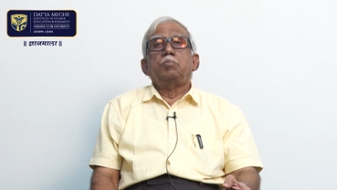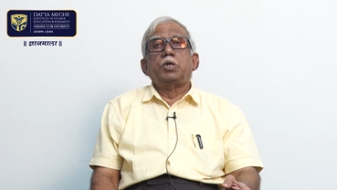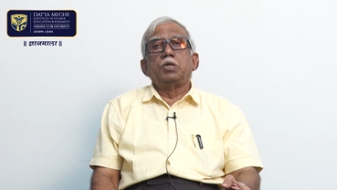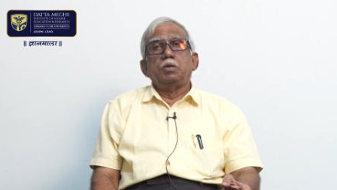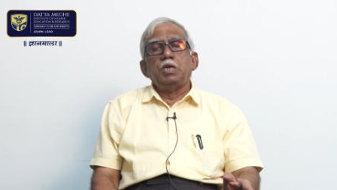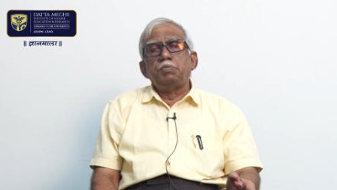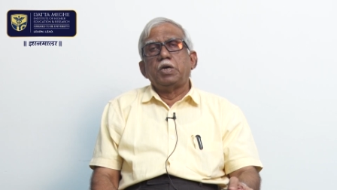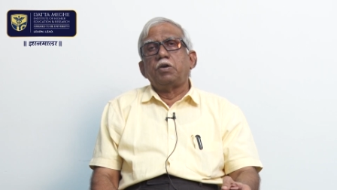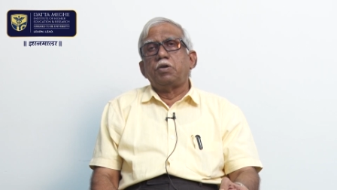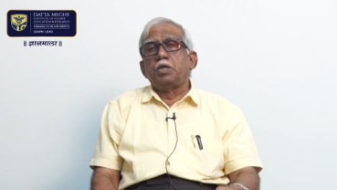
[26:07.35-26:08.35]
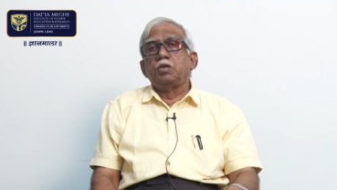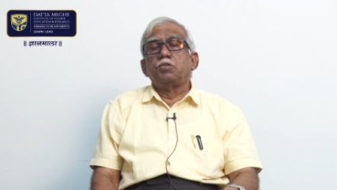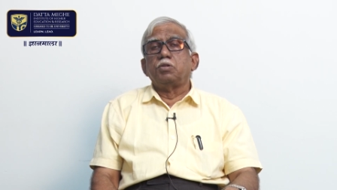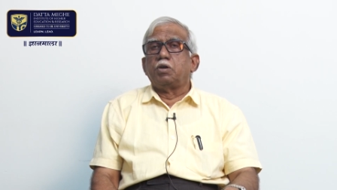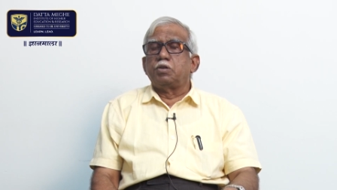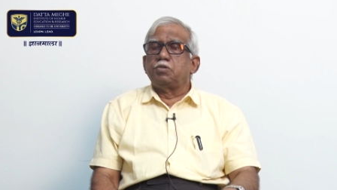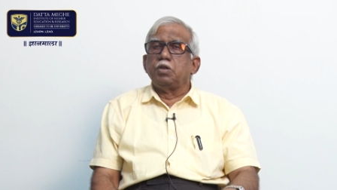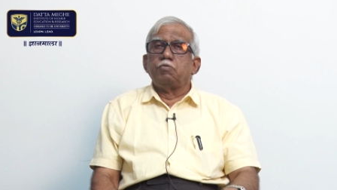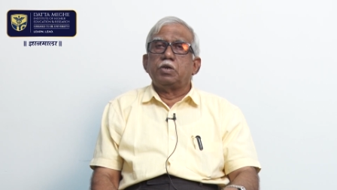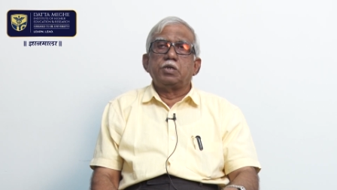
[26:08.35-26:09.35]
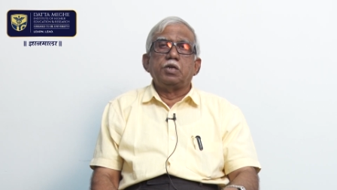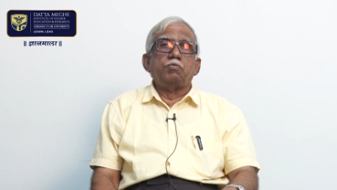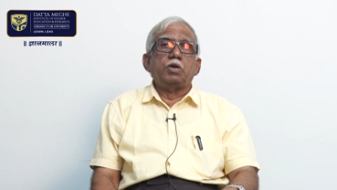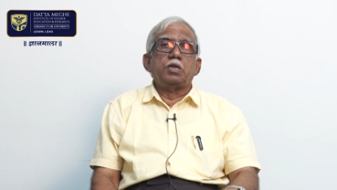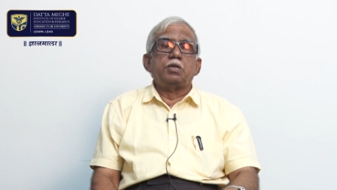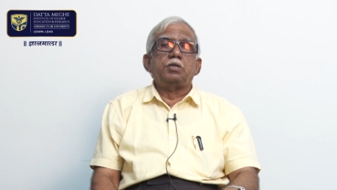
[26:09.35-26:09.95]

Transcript: But if diuretic is not still working well,